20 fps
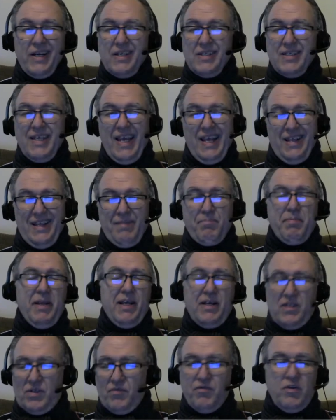trying to say
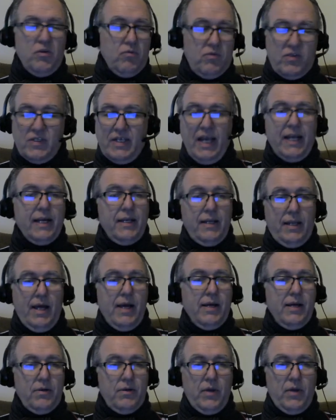because of Newton's
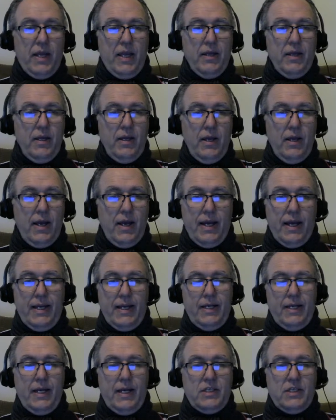second law. Okay,
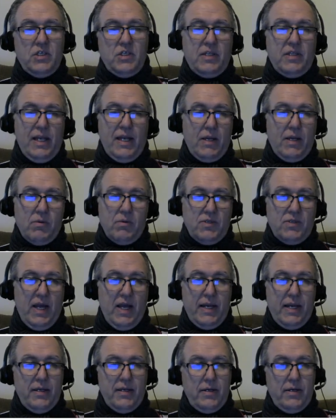it's just an equal
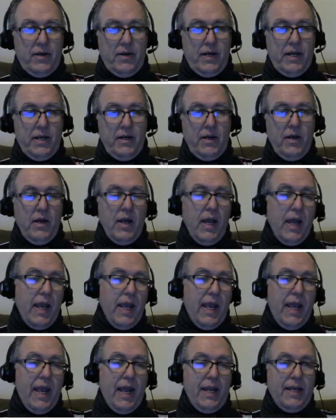sign. All right,
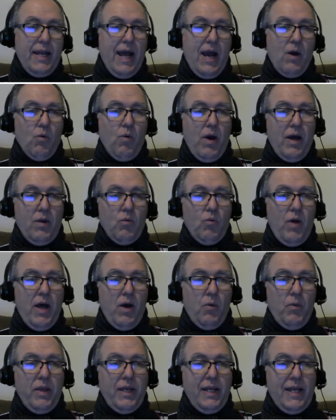and now what?
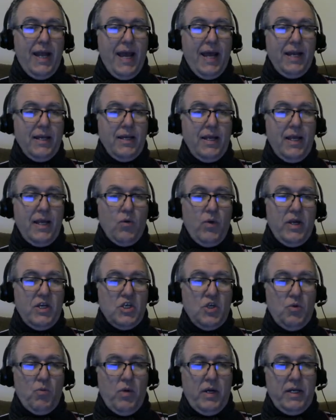Well, we can add
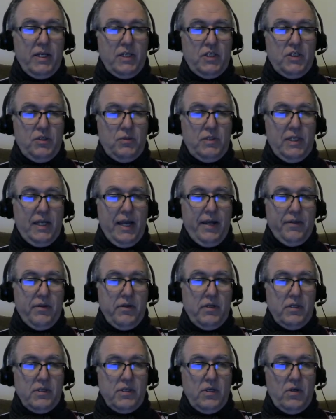equation 1 and 2
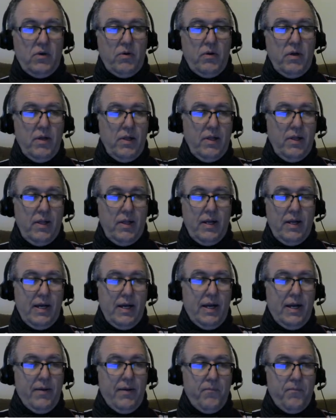together. So
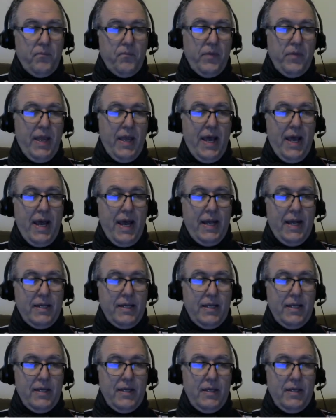
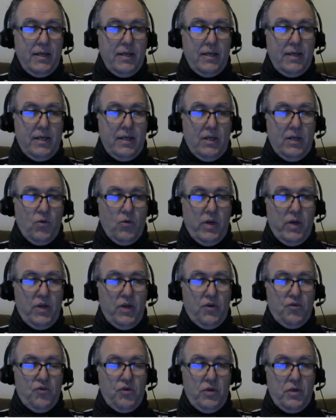add
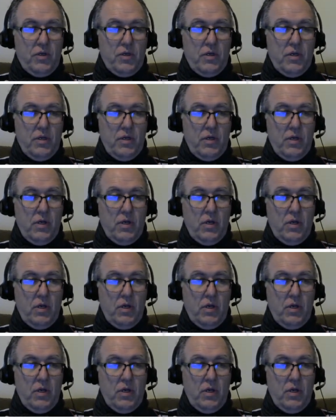equation